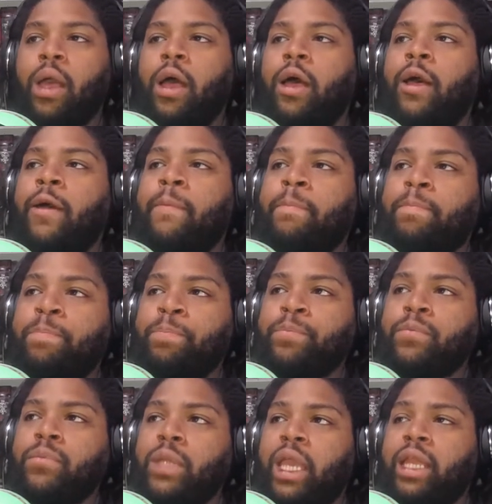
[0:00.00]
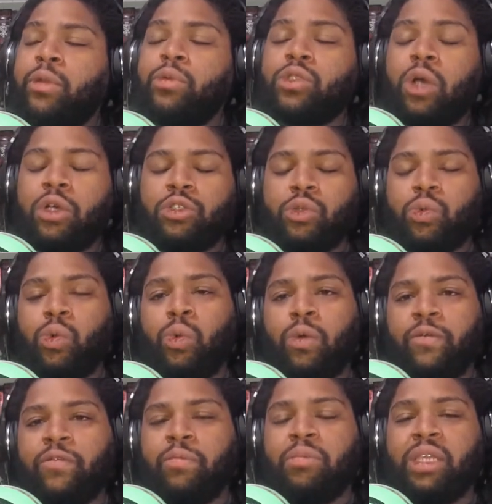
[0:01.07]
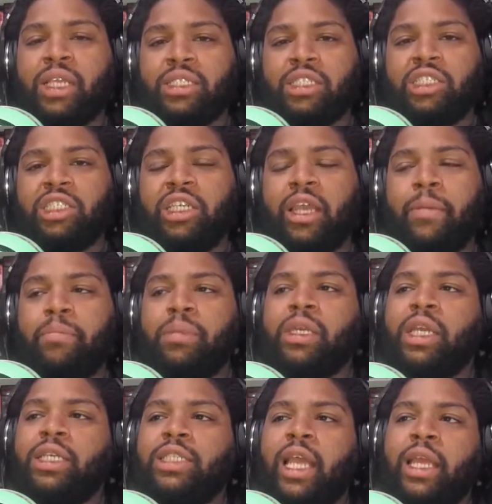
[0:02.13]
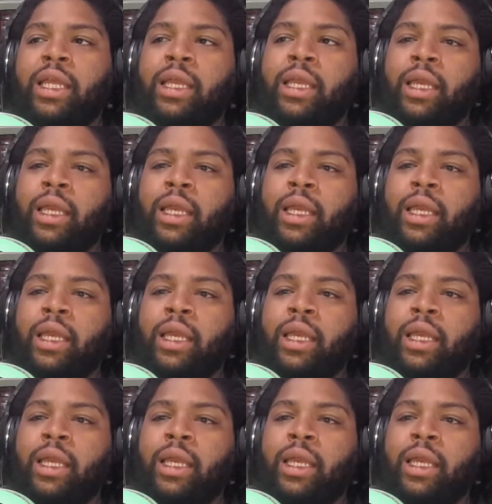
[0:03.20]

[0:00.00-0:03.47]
And it was also cool for me as a GM, because I